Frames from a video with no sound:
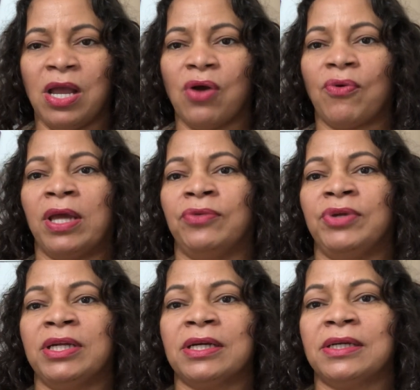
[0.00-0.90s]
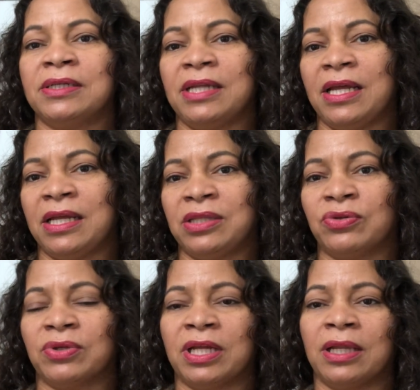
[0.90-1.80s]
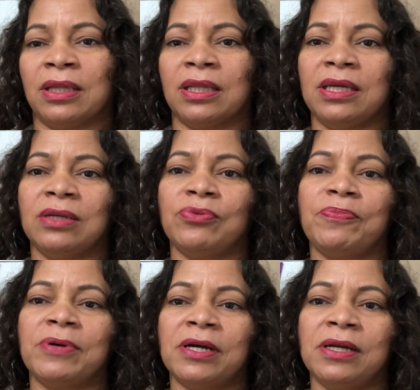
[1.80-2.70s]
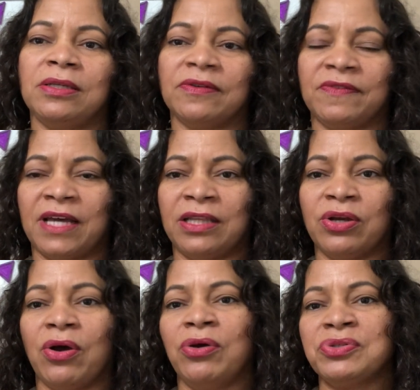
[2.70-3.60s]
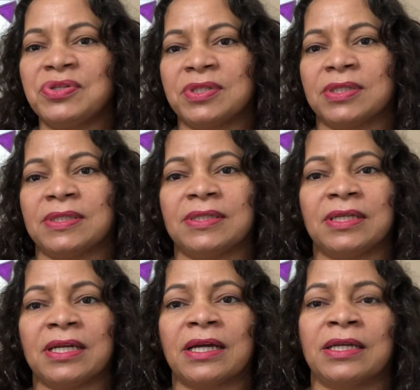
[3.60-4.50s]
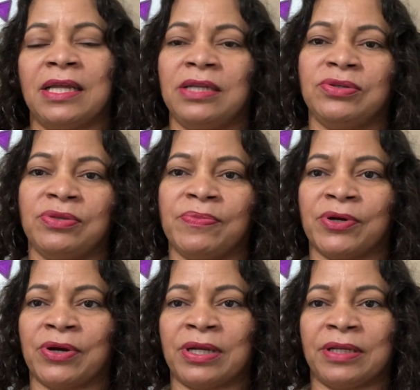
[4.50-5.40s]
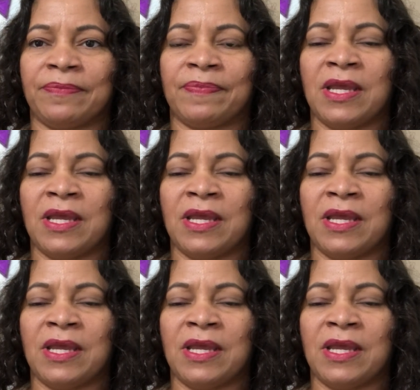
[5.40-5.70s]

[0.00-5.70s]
When we incarnate, only a little part of that consciousness incarnate on the body.